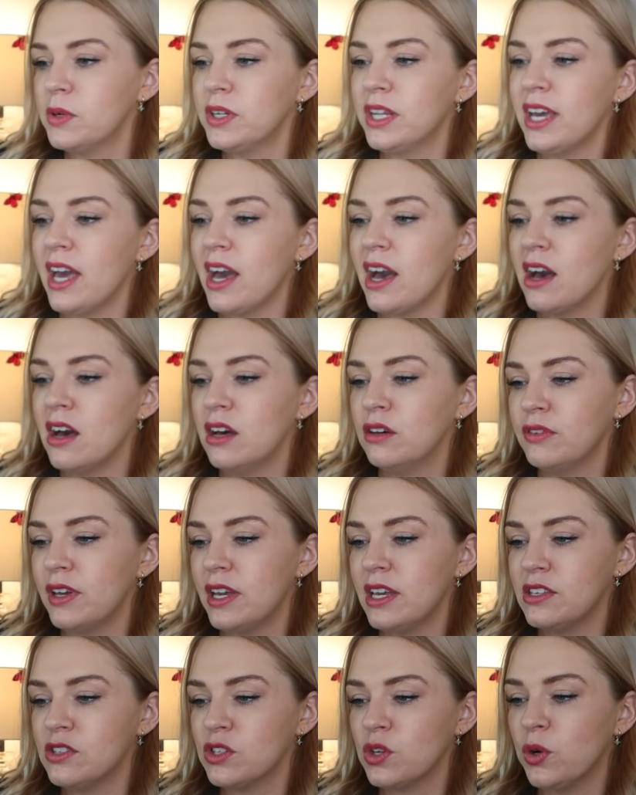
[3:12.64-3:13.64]
one I have
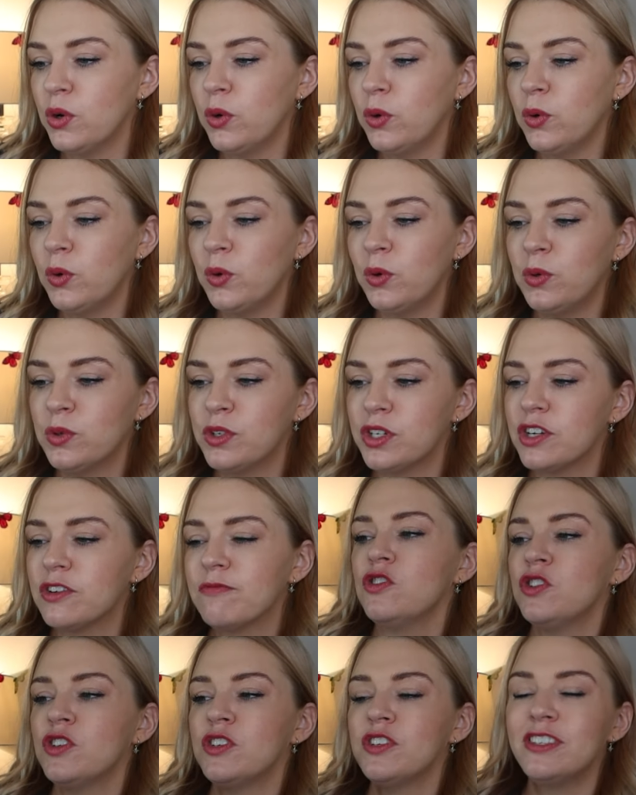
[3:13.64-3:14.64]
is called
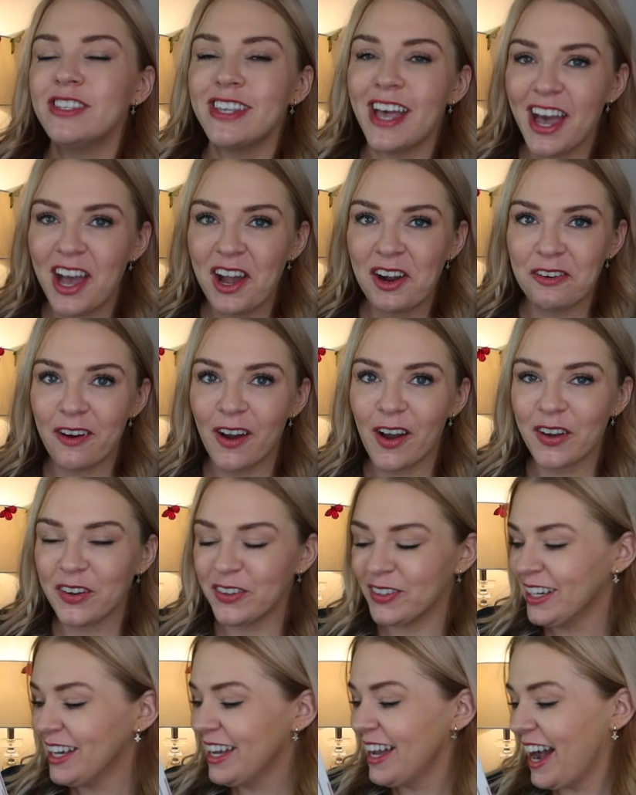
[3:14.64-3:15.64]

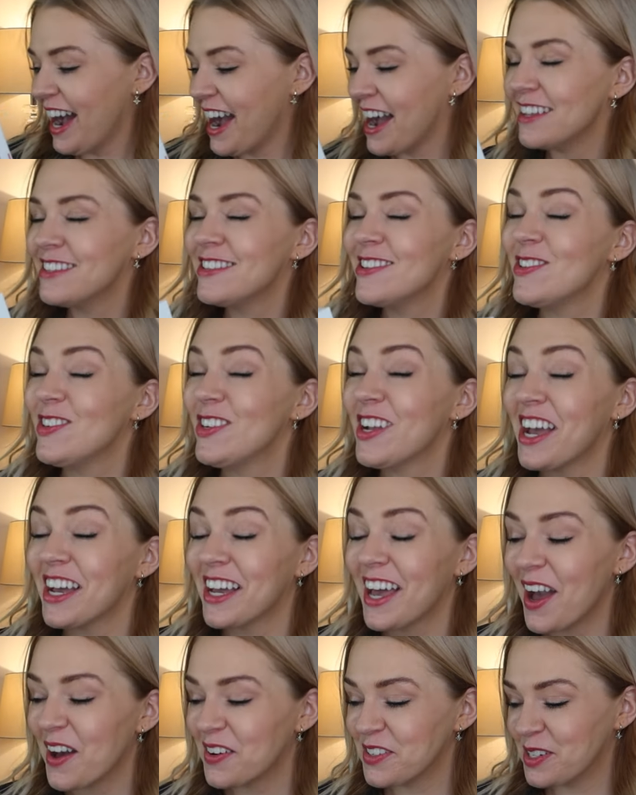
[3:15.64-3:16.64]
SCHERZO. I had to
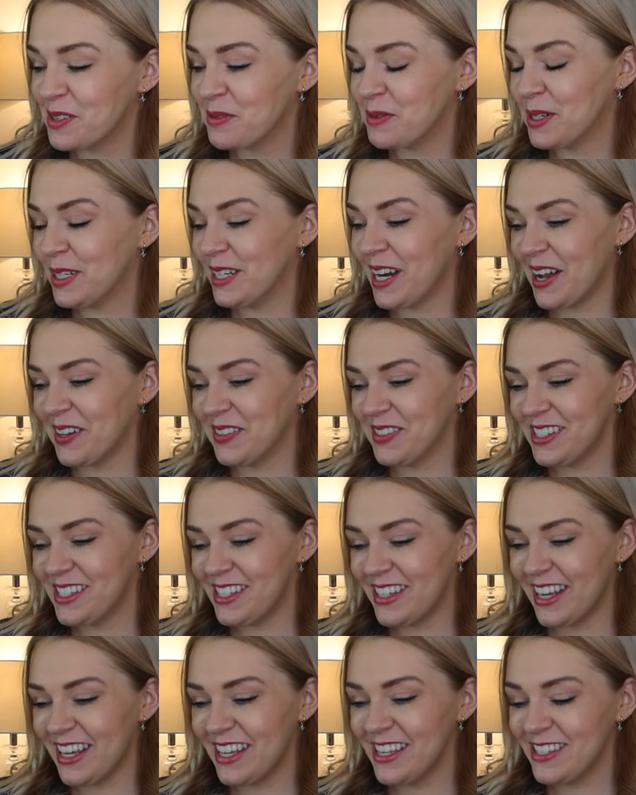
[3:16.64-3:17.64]
check how to
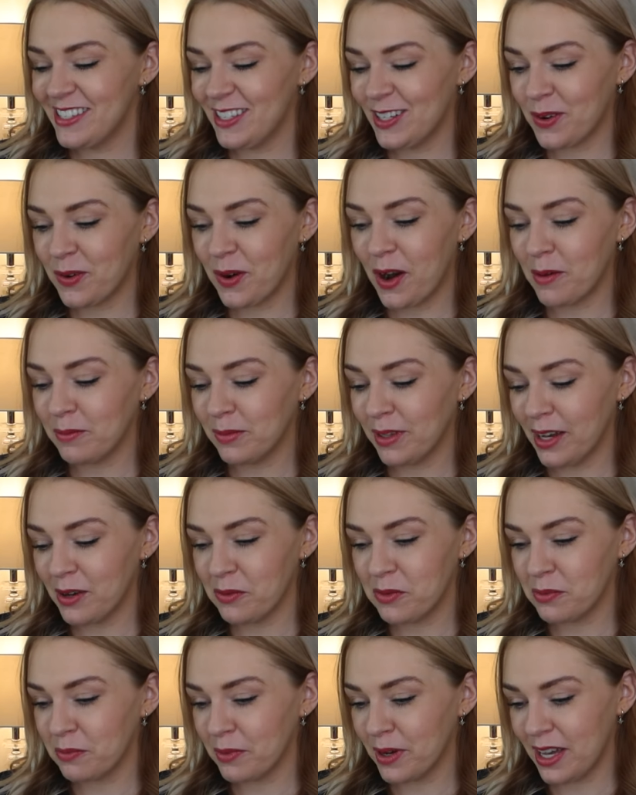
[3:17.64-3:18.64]
pronounce this. You know what I'm
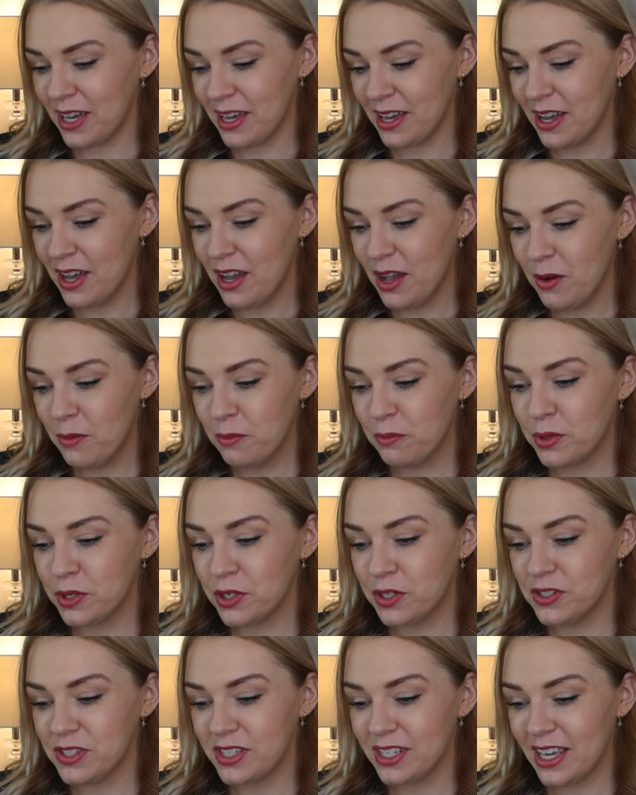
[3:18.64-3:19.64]
like with my
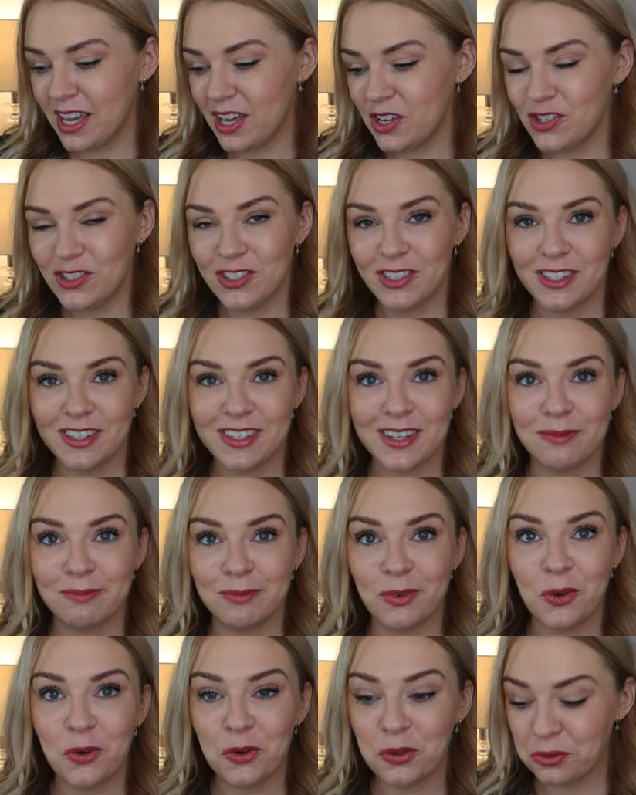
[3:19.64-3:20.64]
pronunciations,
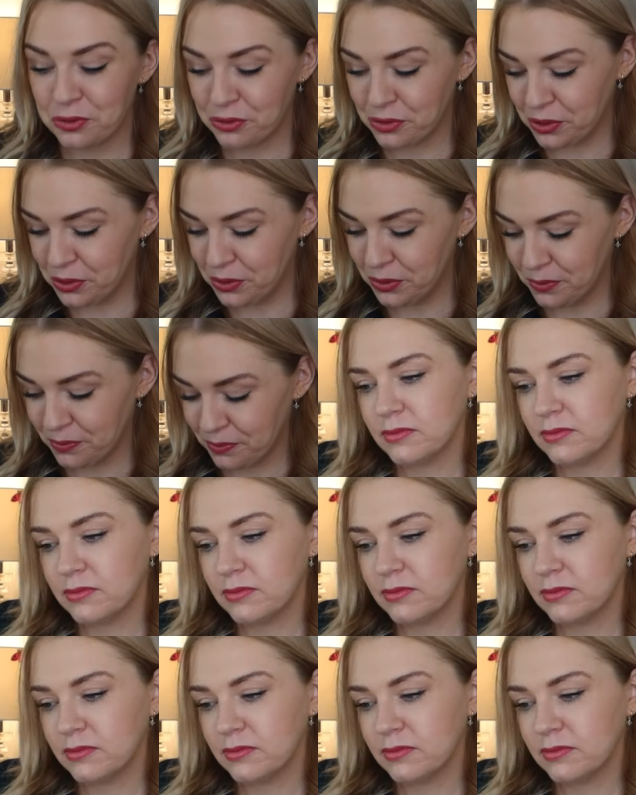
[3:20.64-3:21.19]
I'm awful.